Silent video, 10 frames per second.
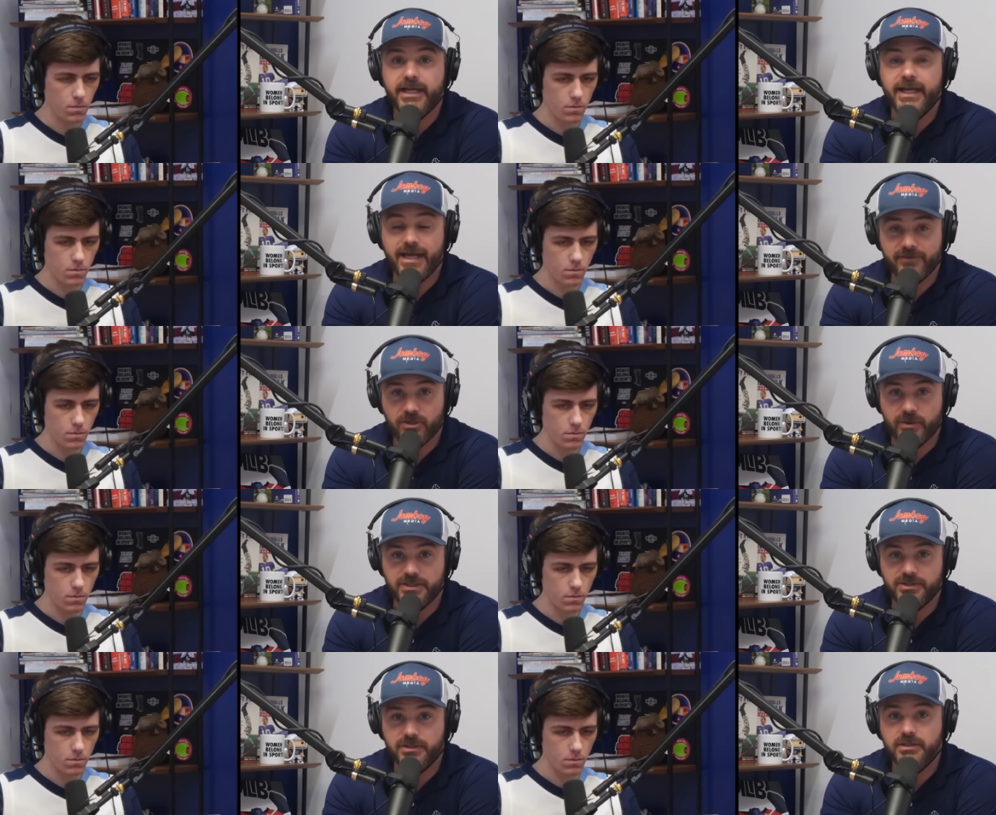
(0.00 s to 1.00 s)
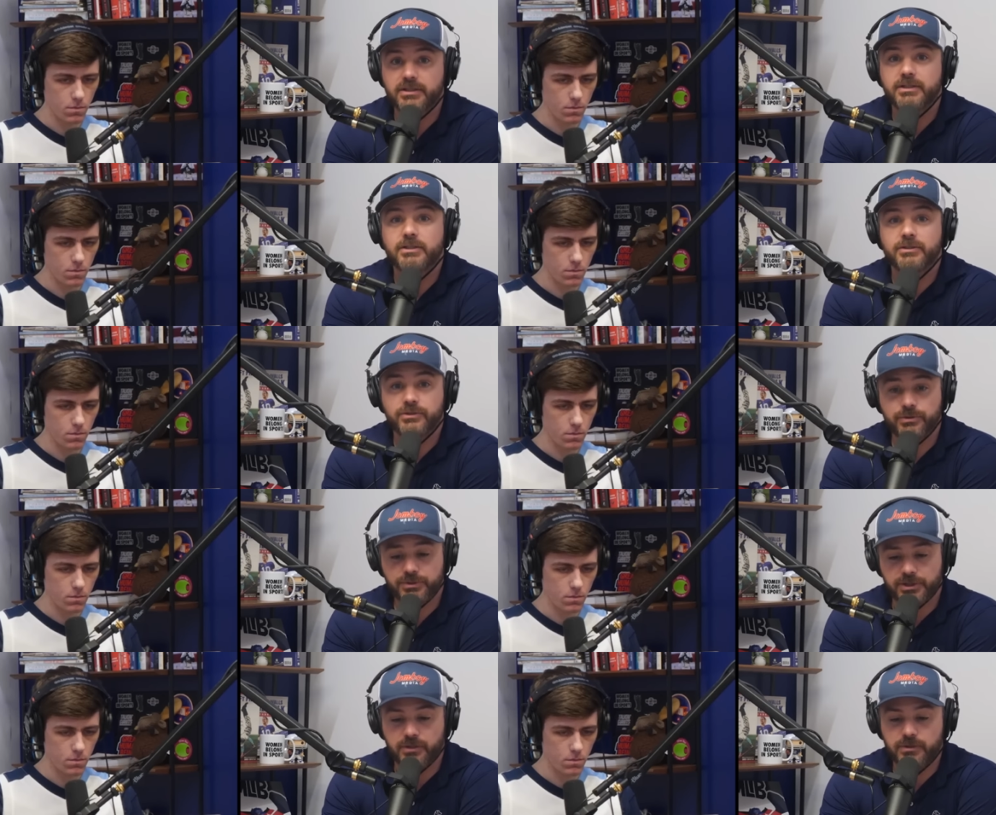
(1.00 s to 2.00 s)
Speaker 1: and have a question, do
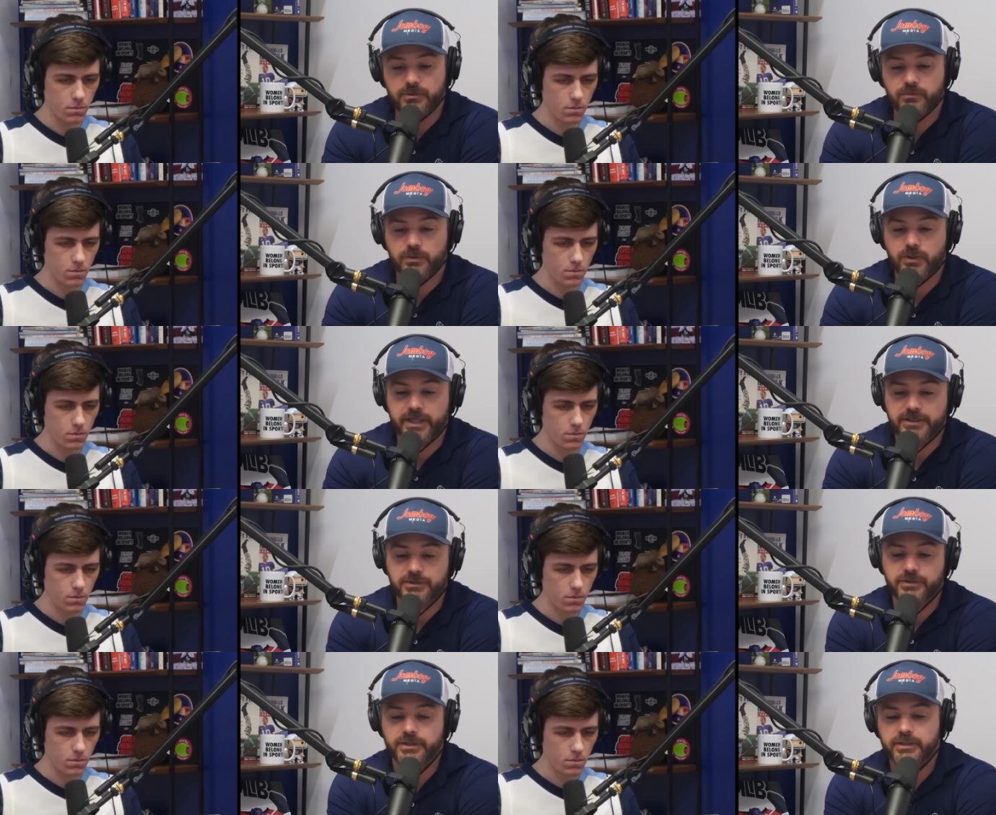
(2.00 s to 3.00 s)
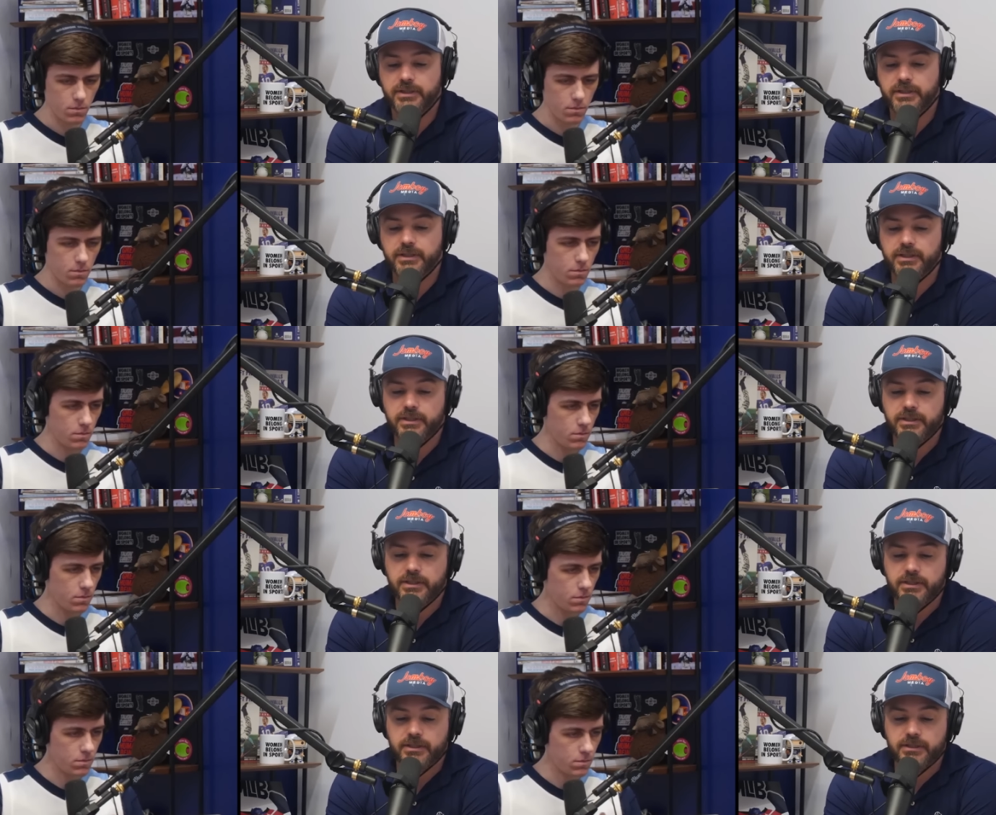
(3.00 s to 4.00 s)
so. We will answer it
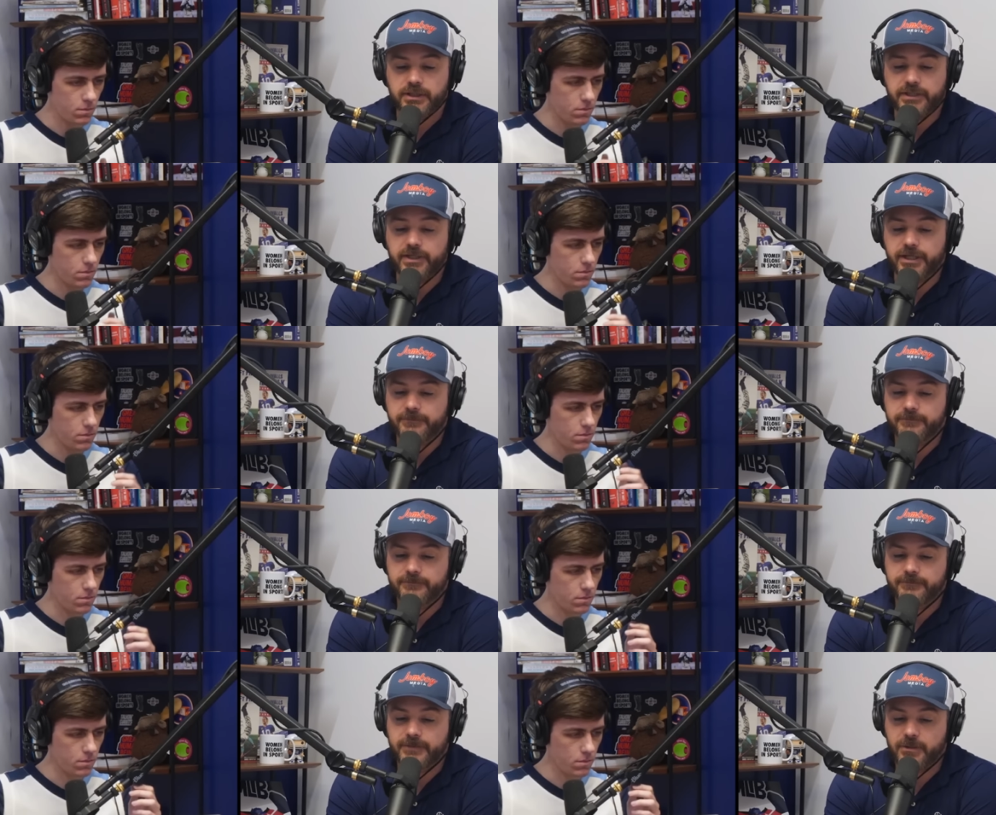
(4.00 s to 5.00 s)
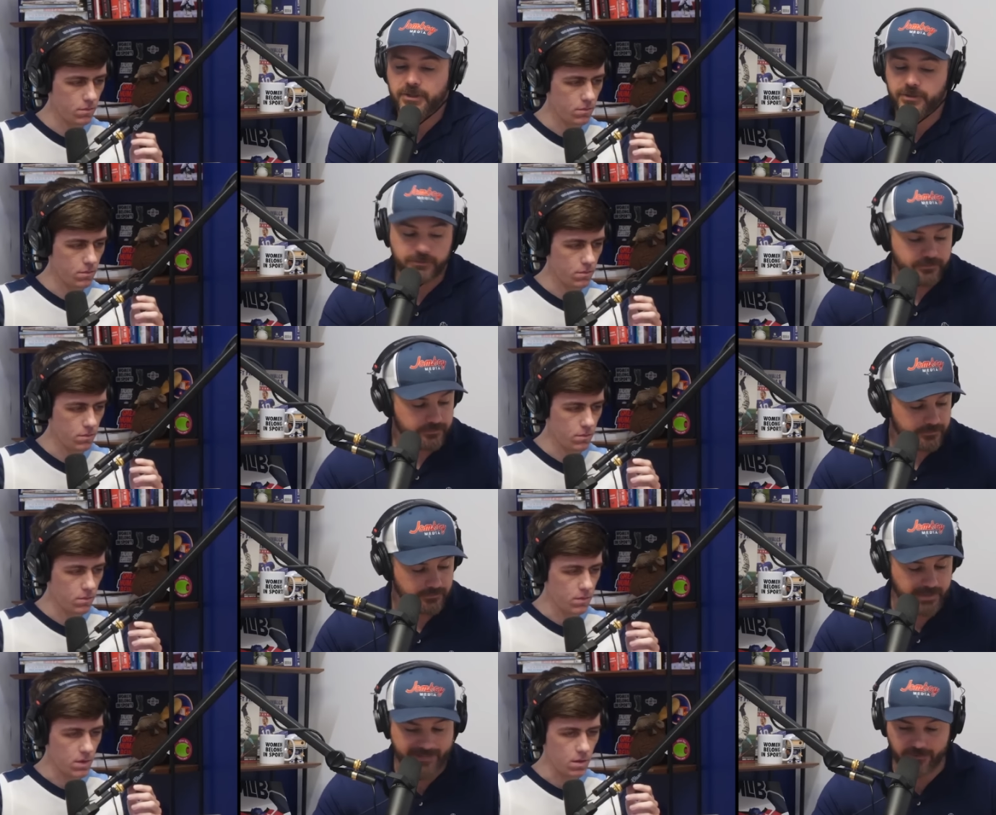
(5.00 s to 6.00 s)
later on. How are you,
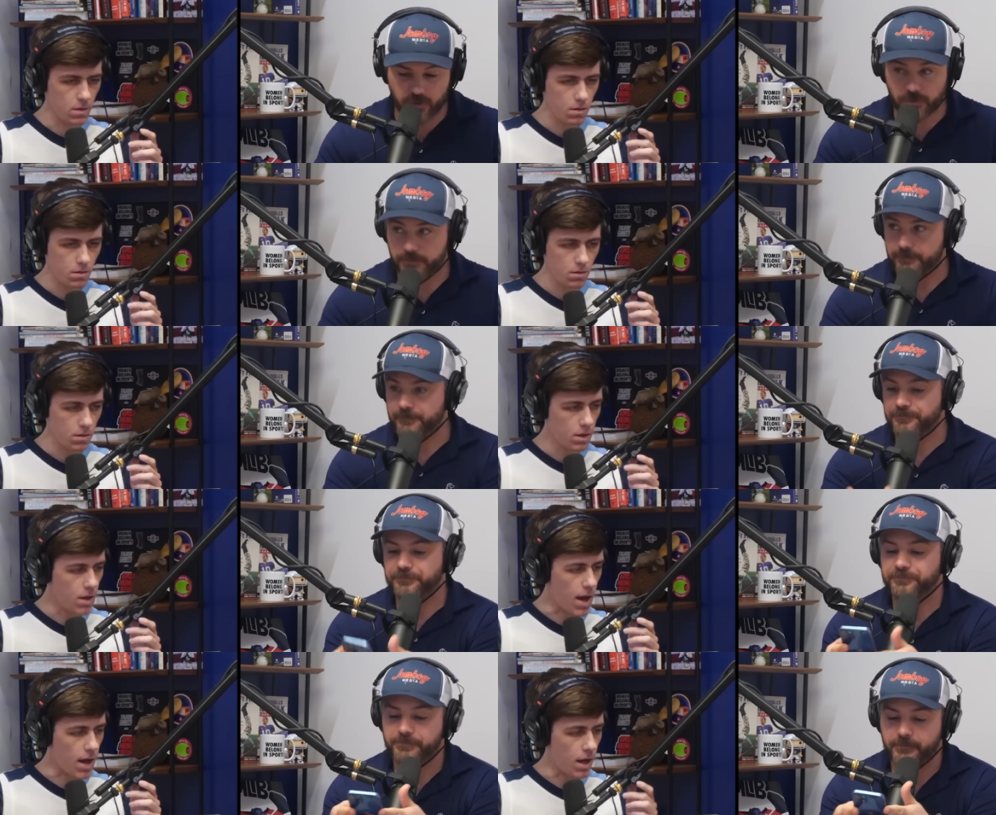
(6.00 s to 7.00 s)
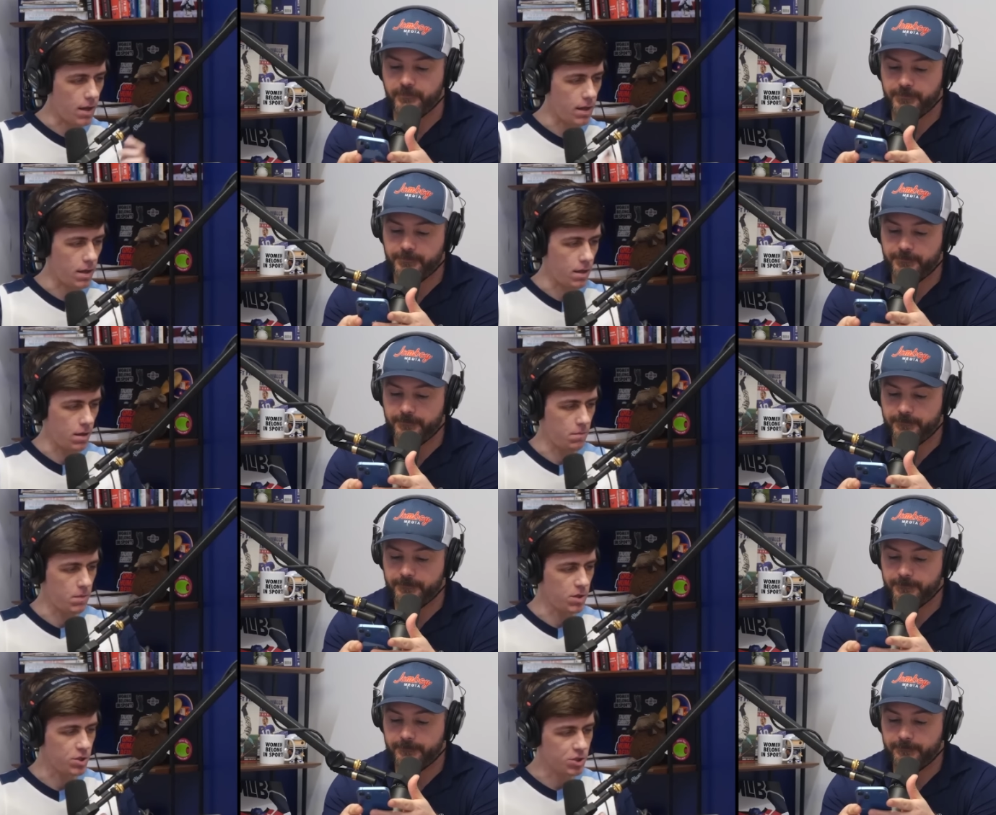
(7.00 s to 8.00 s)
Speaker 2: Matthew? I
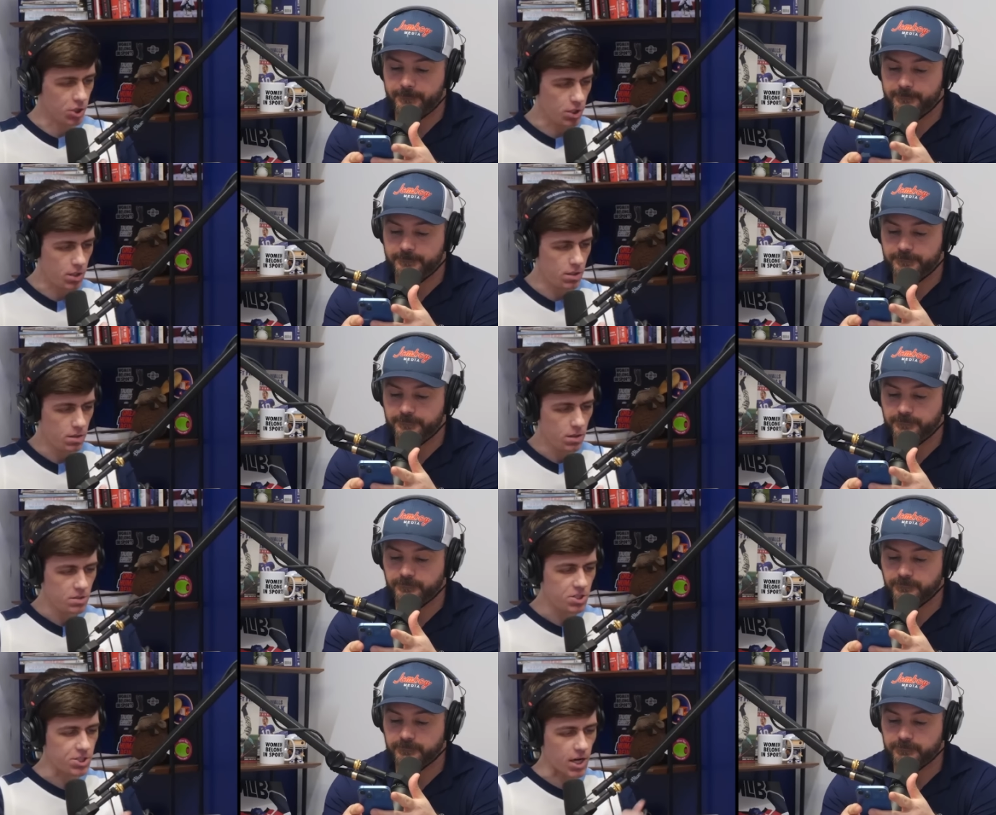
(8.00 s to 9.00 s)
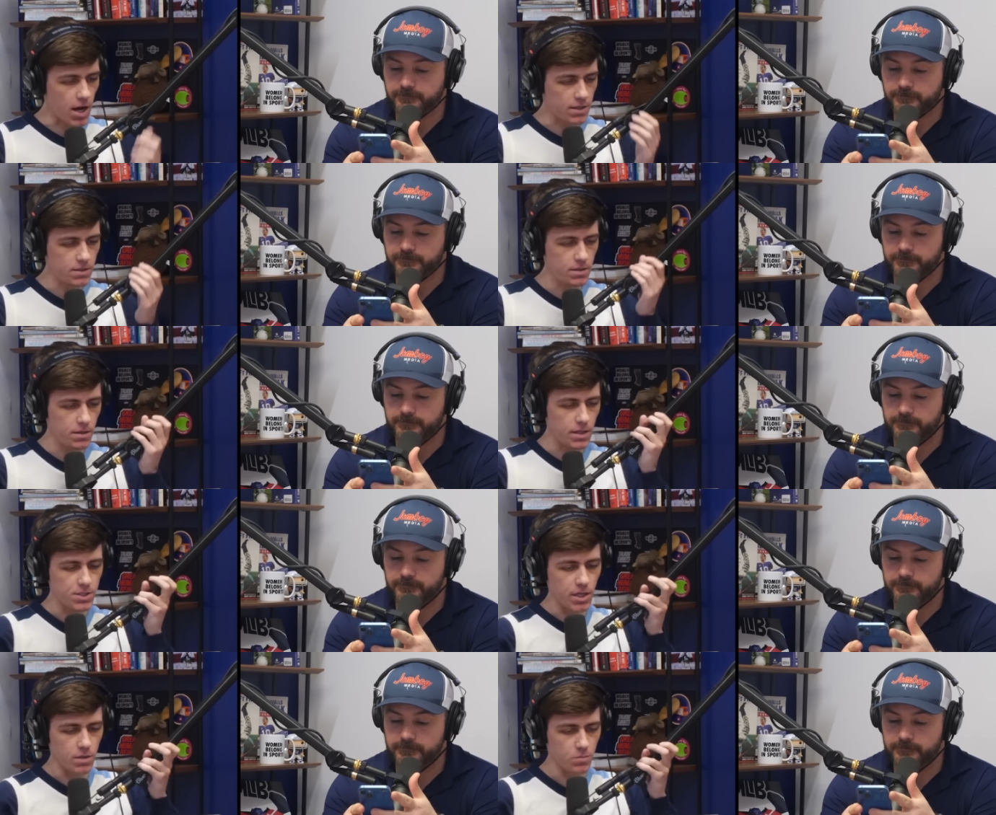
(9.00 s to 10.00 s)
am good. Shocked that
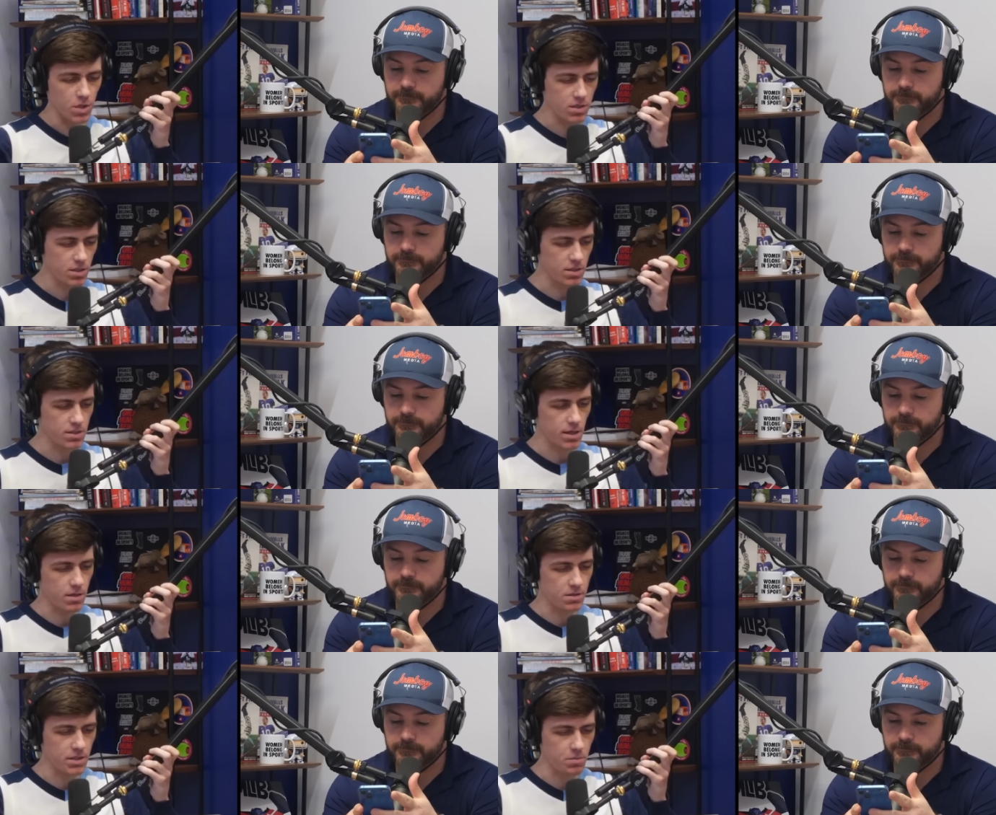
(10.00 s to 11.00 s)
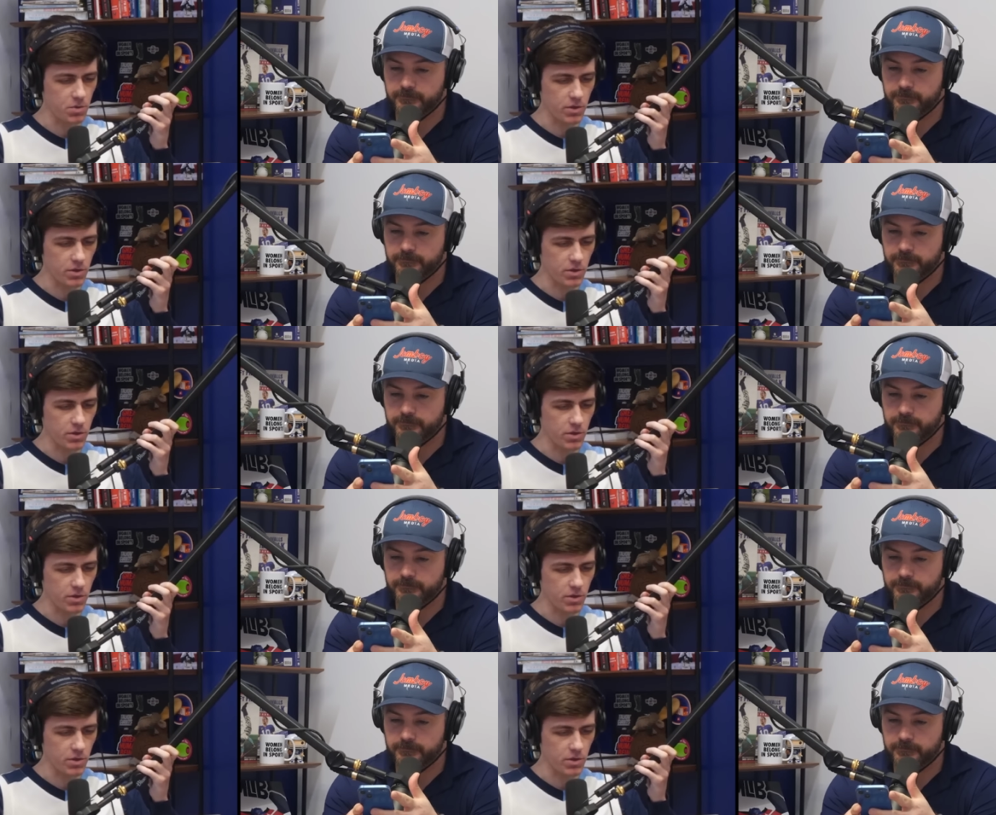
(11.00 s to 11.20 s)
Jalen Brunson is not on Team